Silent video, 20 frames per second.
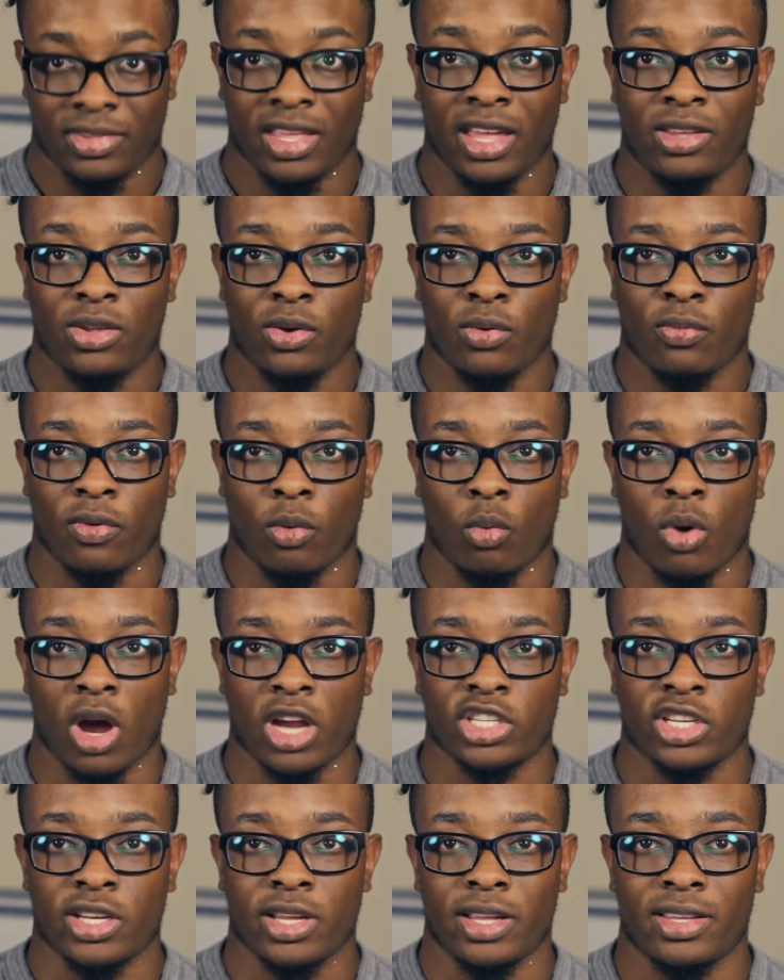Thank you for
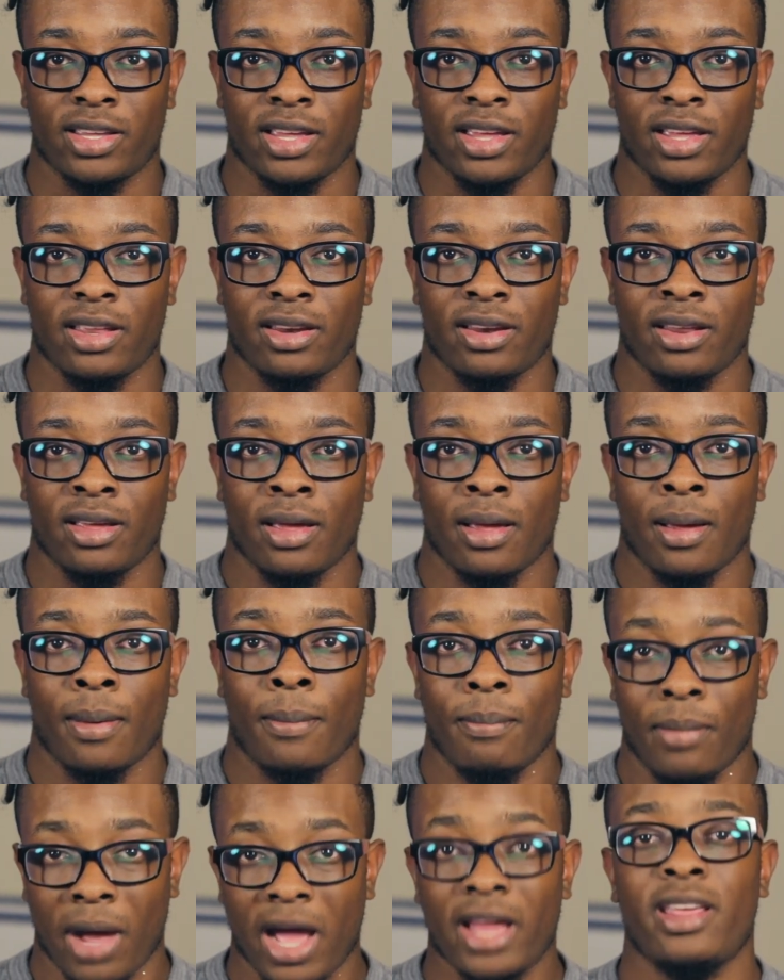watching again.
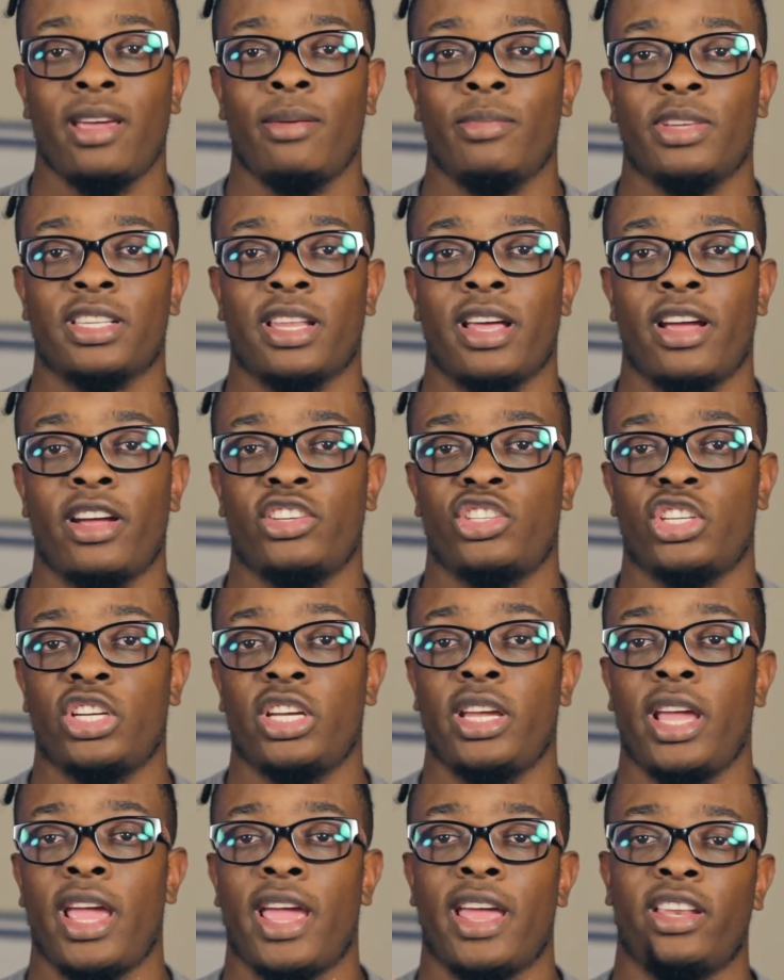My name is Larry
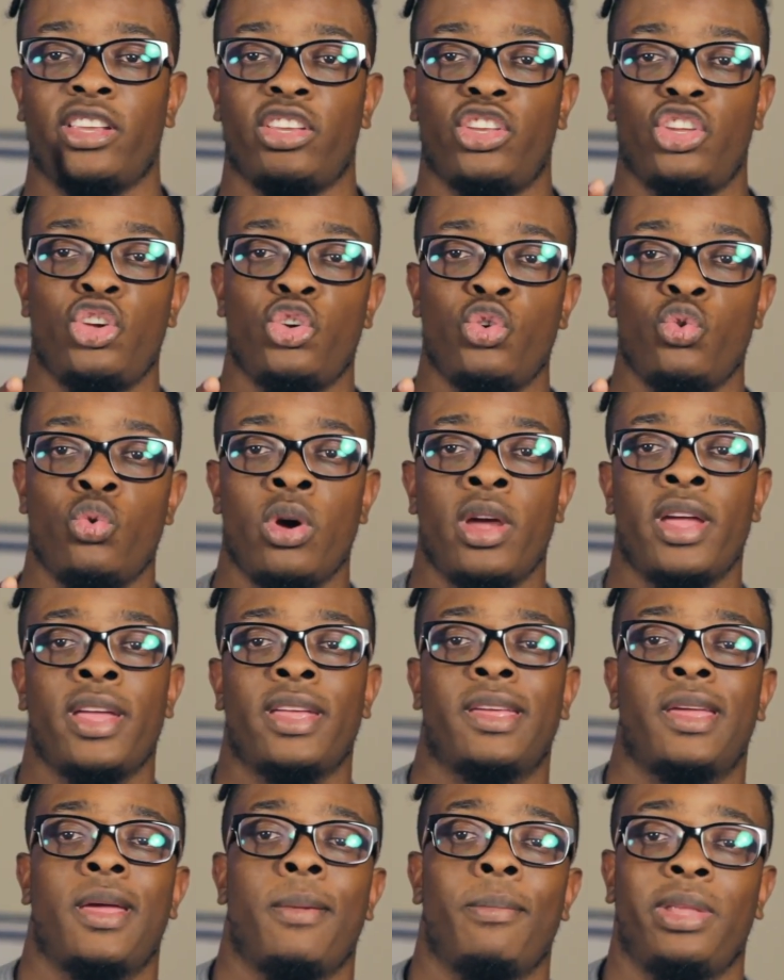G, and you
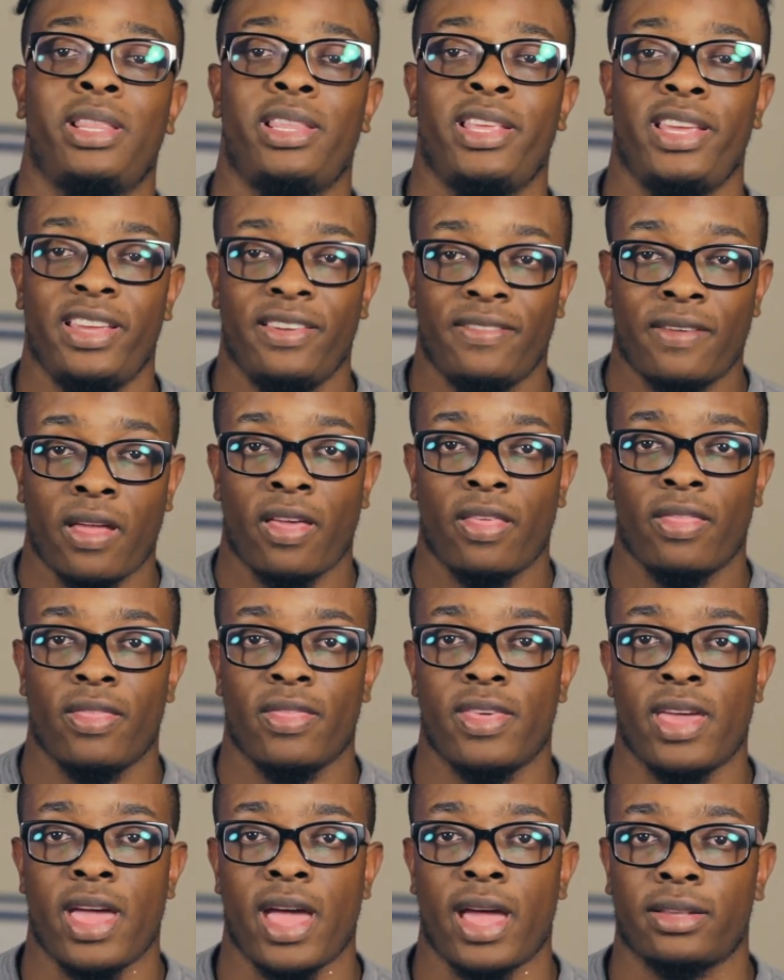can believe
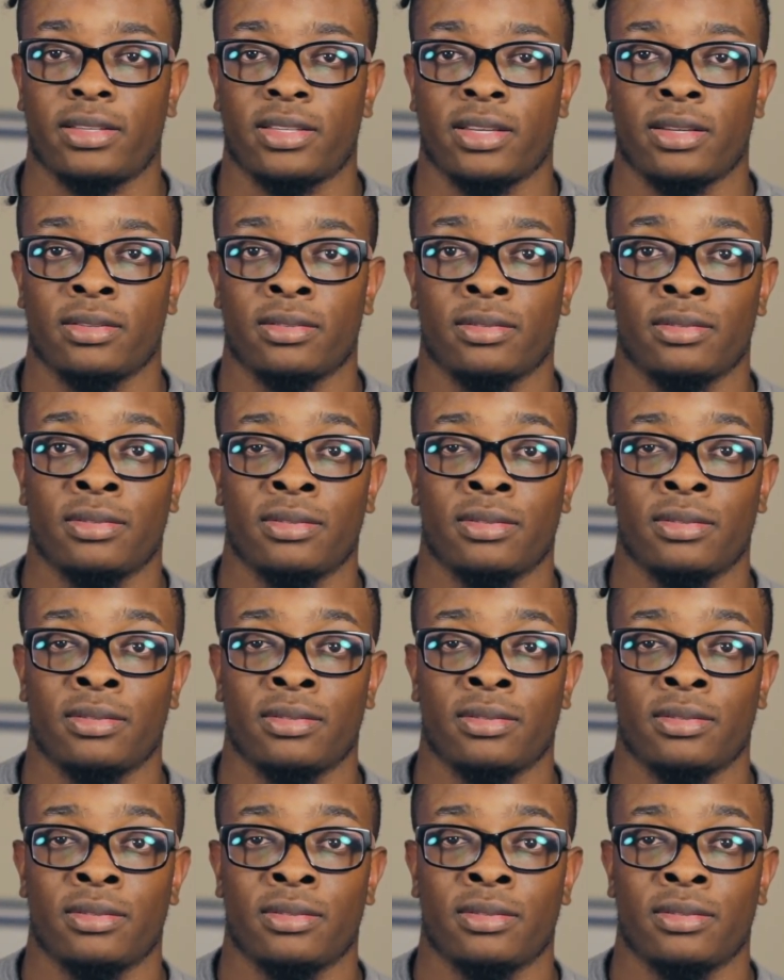that.